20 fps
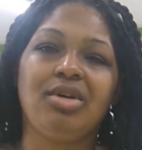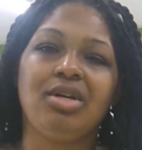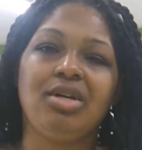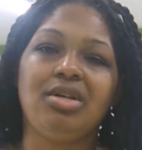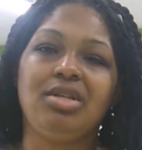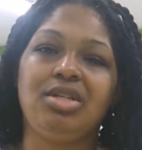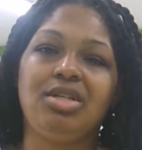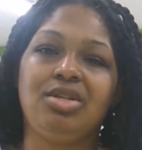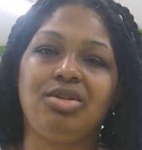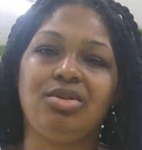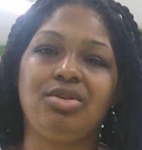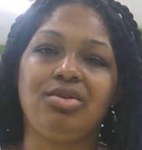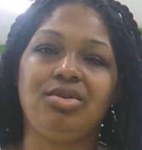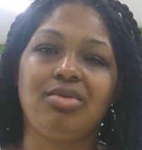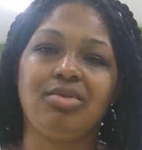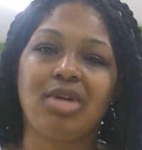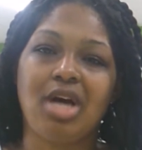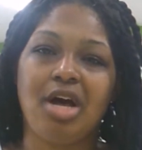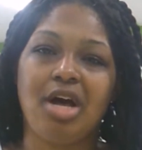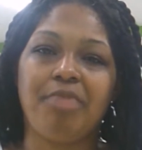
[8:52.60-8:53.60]
to
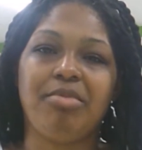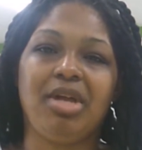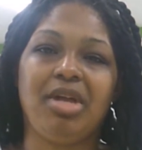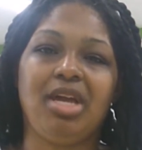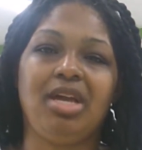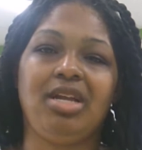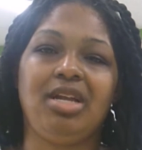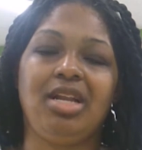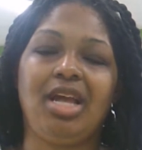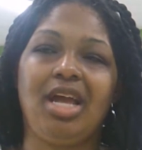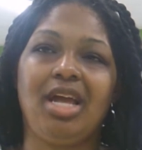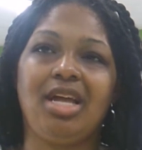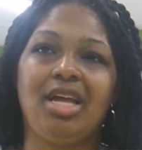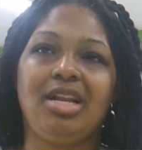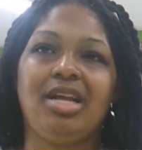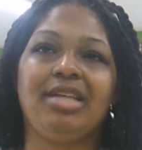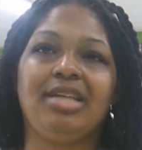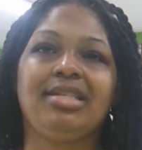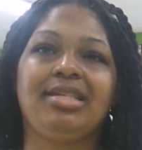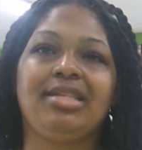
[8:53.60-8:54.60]
come in and
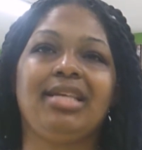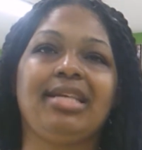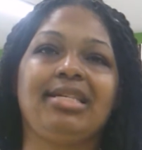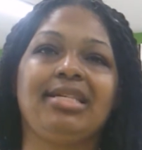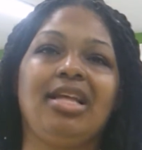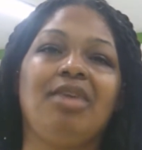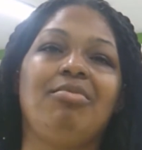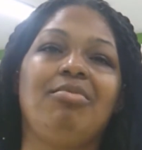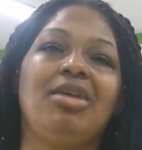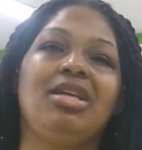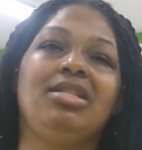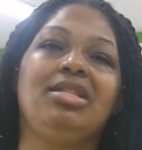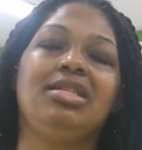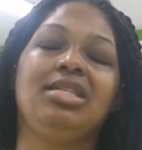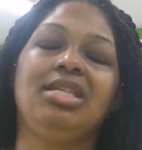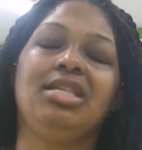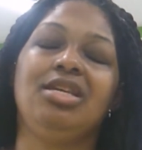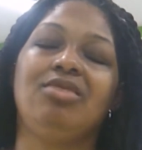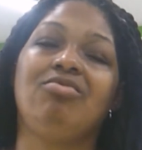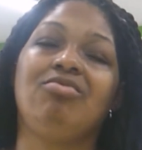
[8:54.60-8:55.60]
assess them and
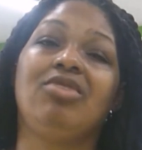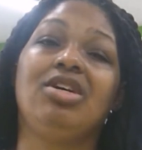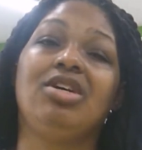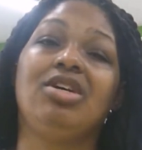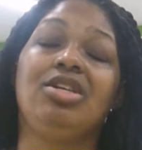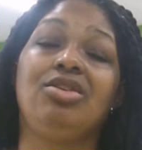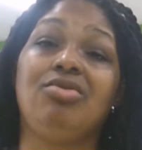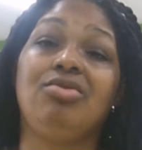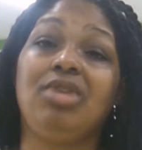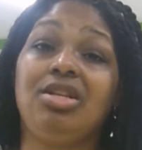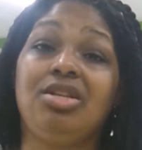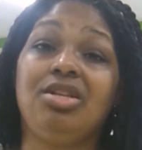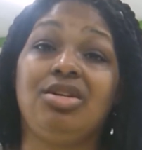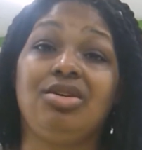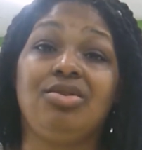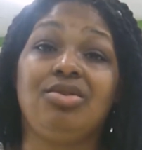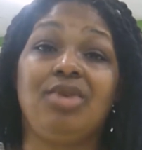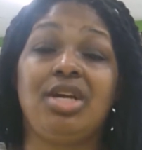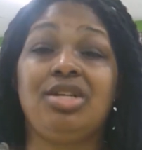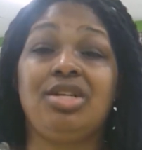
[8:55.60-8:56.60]
see what you can
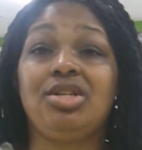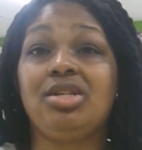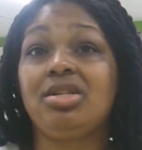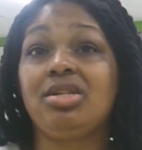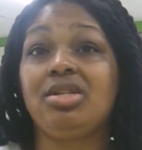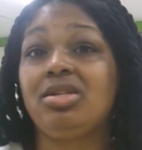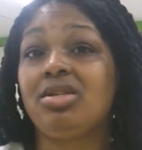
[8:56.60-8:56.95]
do. And just,